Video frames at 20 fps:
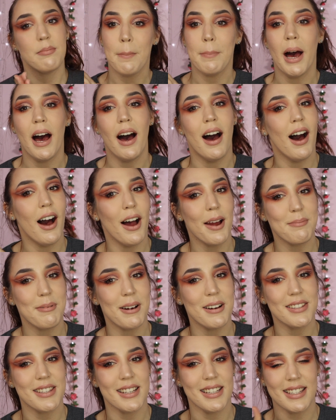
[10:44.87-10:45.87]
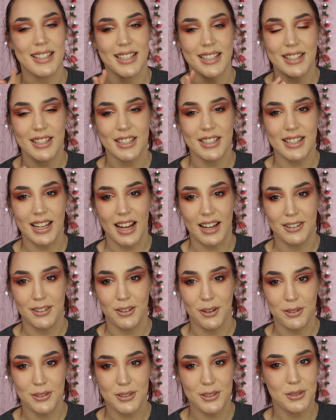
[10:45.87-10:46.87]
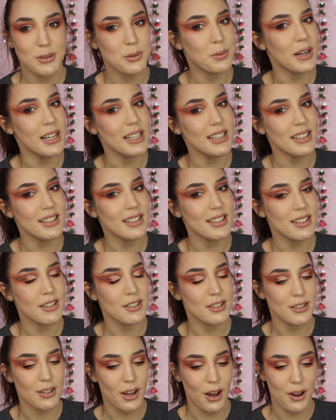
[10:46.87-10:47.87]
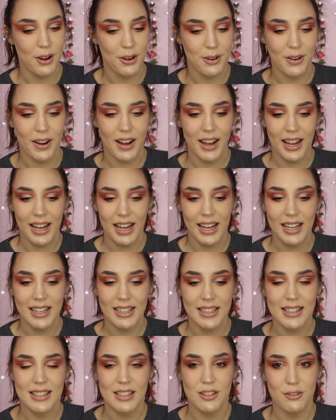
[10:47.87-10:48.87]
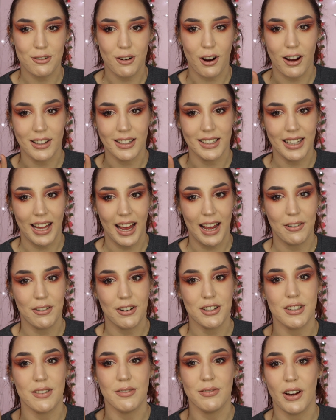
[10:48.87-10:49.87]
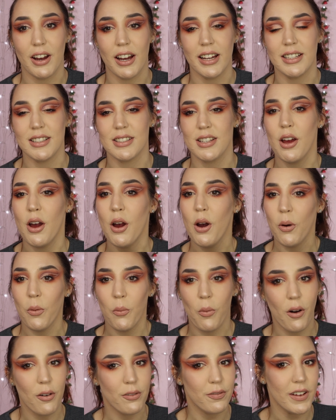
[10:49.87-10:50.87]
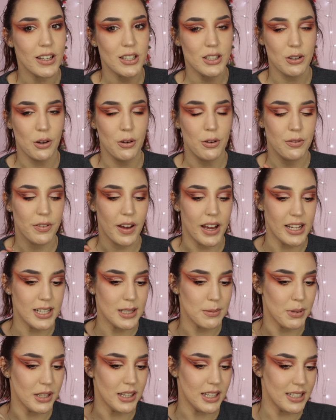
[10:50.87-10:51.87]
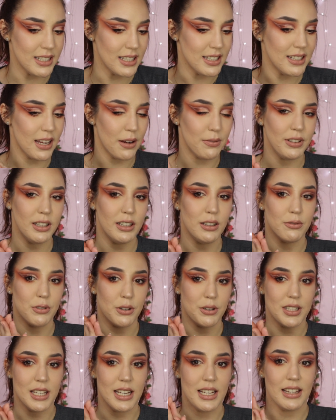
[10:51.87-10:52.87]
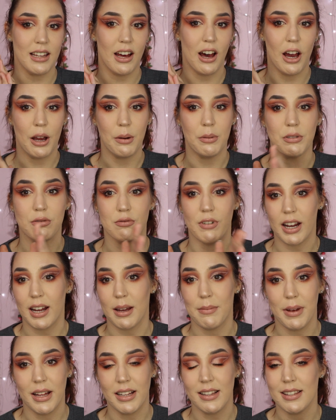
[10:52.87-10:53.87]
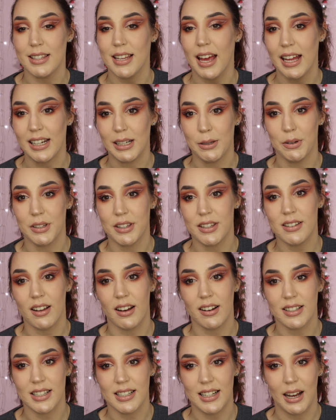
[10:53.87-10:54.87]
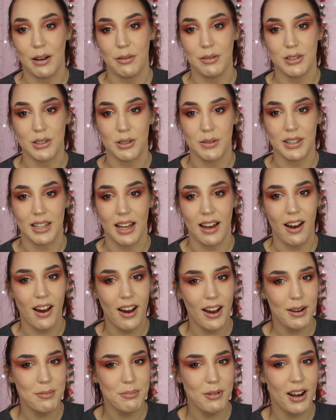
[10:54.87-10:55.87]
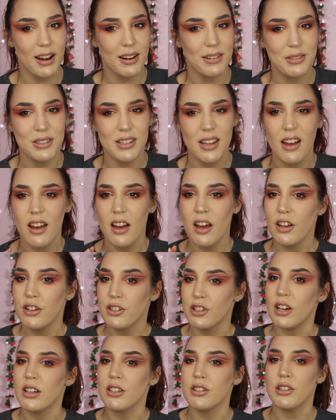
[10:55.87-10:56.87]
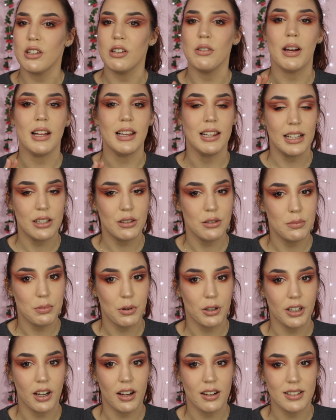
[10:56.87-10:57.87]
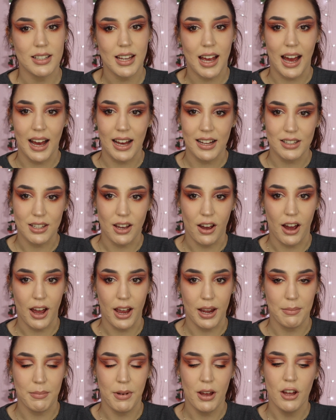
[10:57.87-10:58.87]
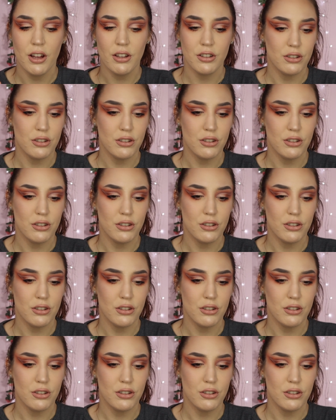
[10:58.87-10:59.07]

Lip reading: But eyebrows are sisters and not twins, so it is trial and error to find what fits your face, but this is definitely the routine that I would recommend to anyone starting out with doing their eyebrows. Just do a little product at a time.